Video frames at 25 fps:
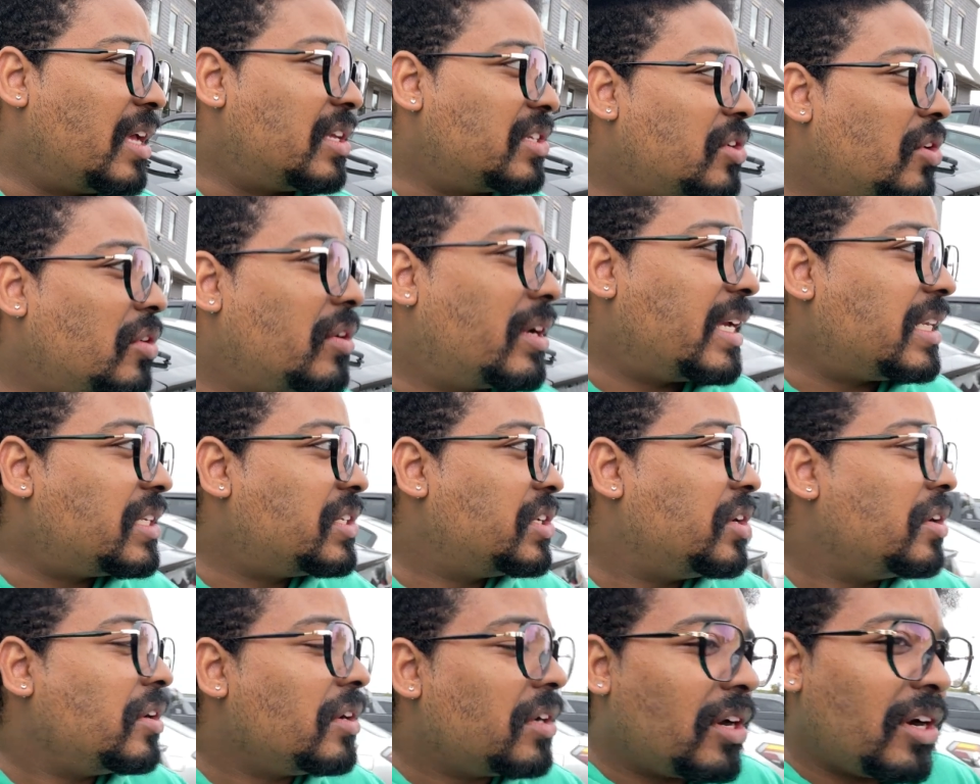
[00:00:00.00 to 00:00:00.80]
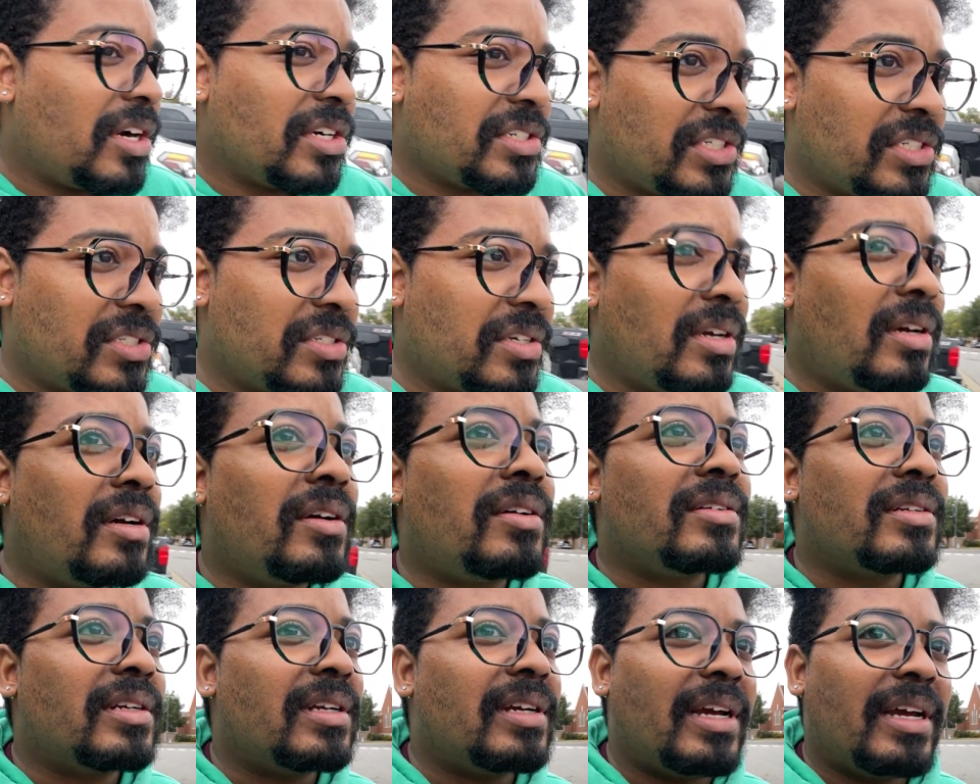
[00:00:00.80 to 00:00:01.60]
so get to your cars. It's
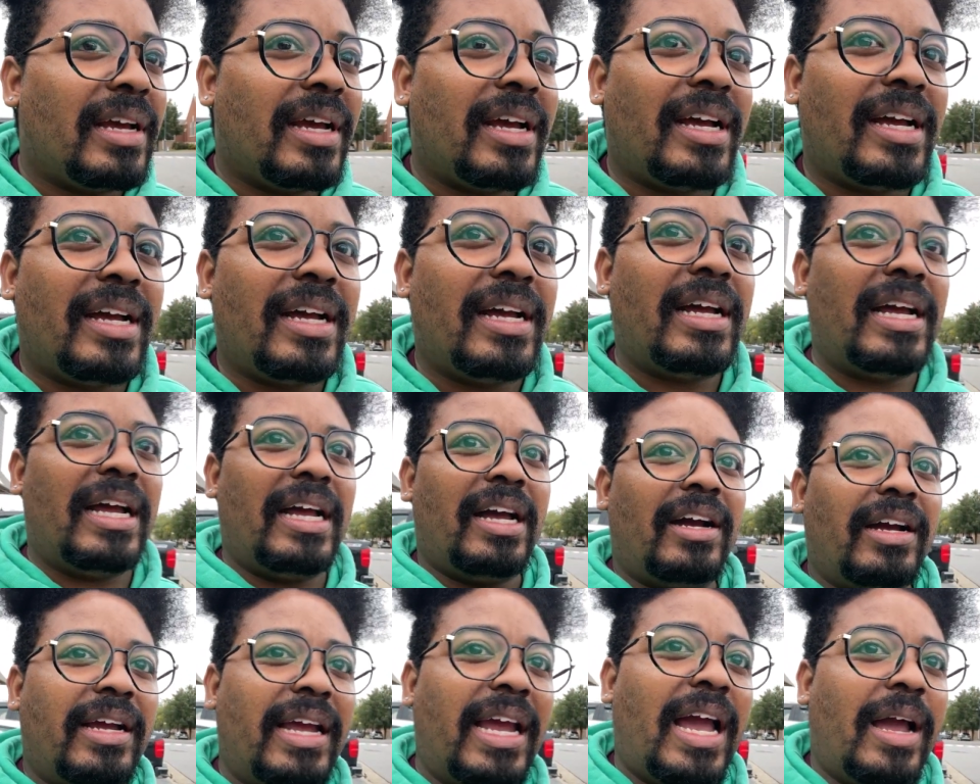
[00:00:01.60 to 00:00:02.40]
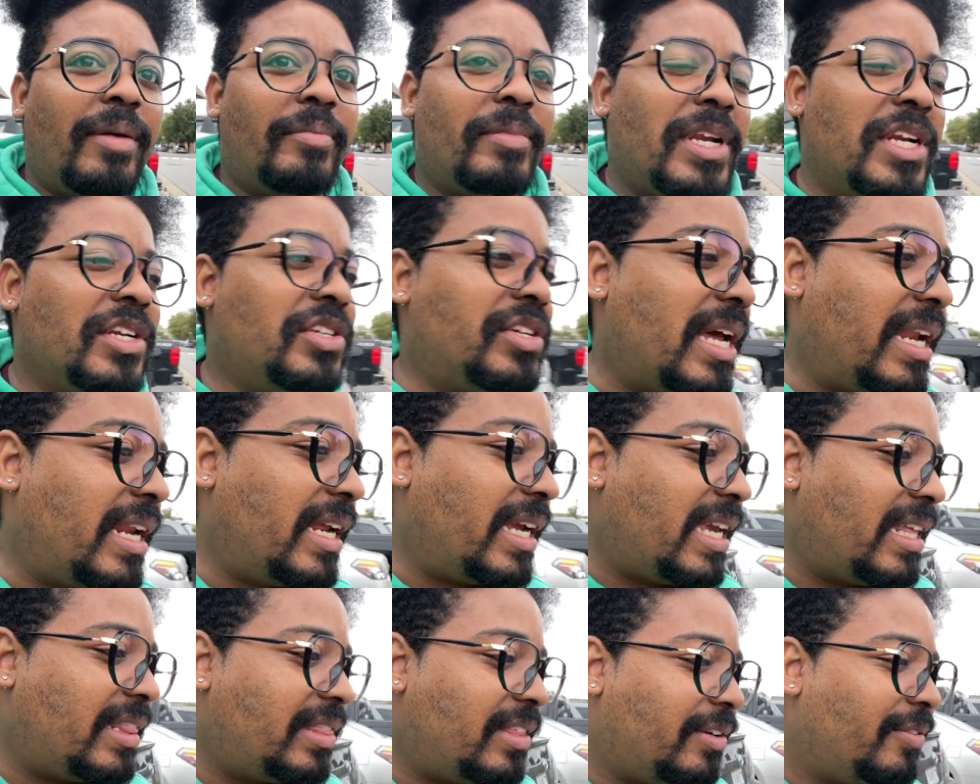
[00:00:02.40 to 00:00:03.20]
cold. Okay, I'm gonna try to
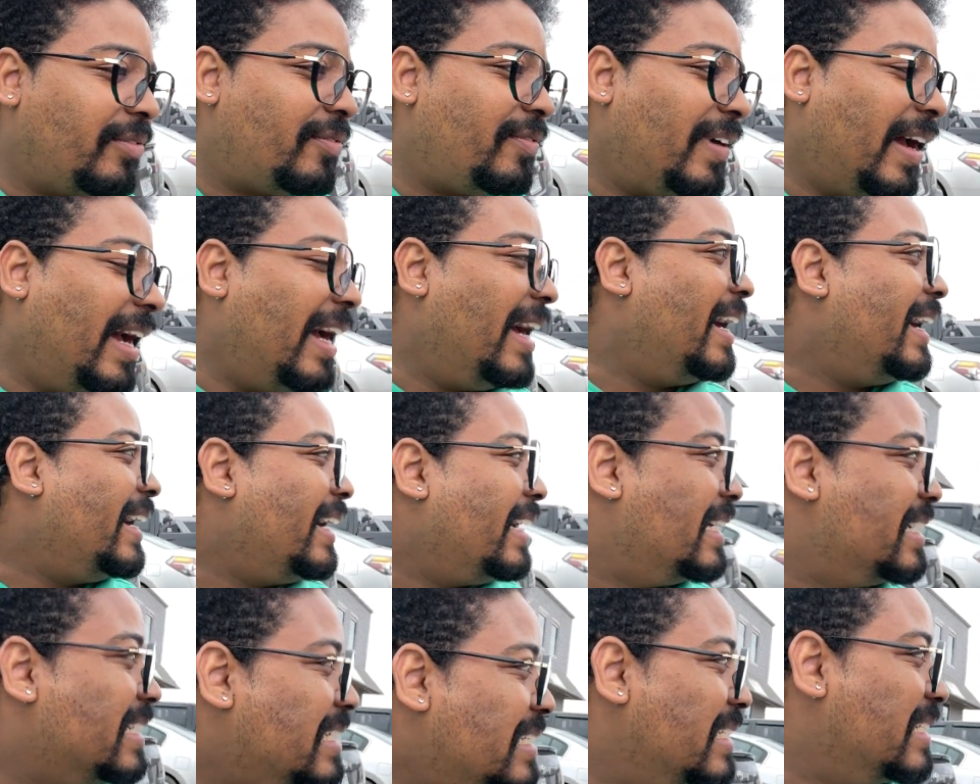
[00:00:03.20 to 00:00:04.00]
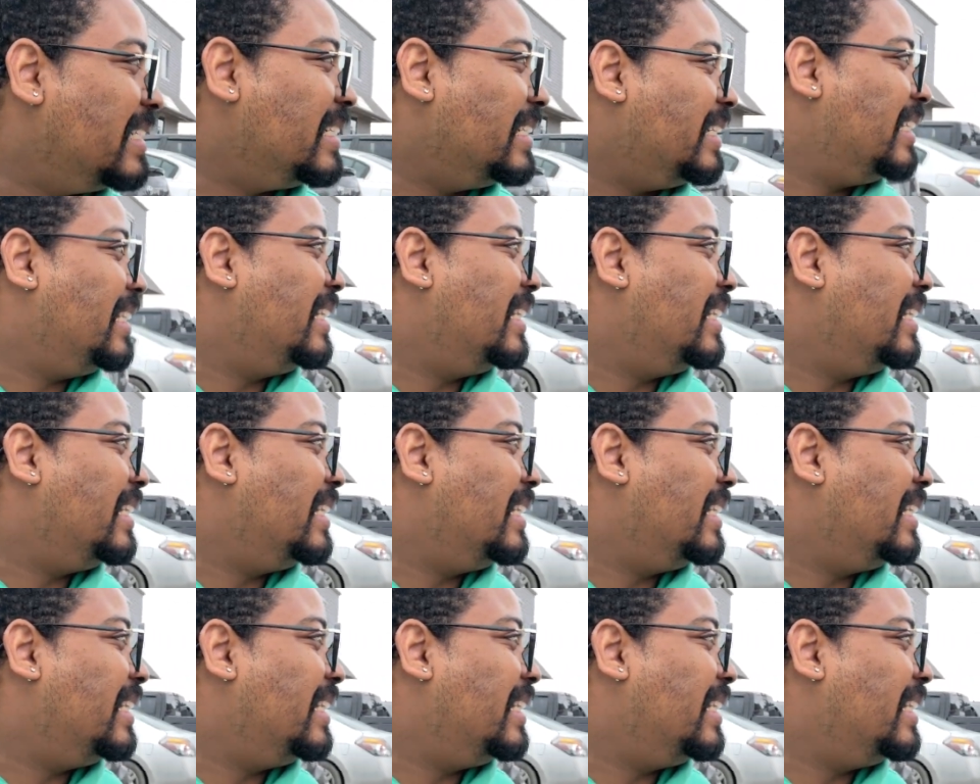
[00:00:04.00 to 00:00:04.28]
get there fast.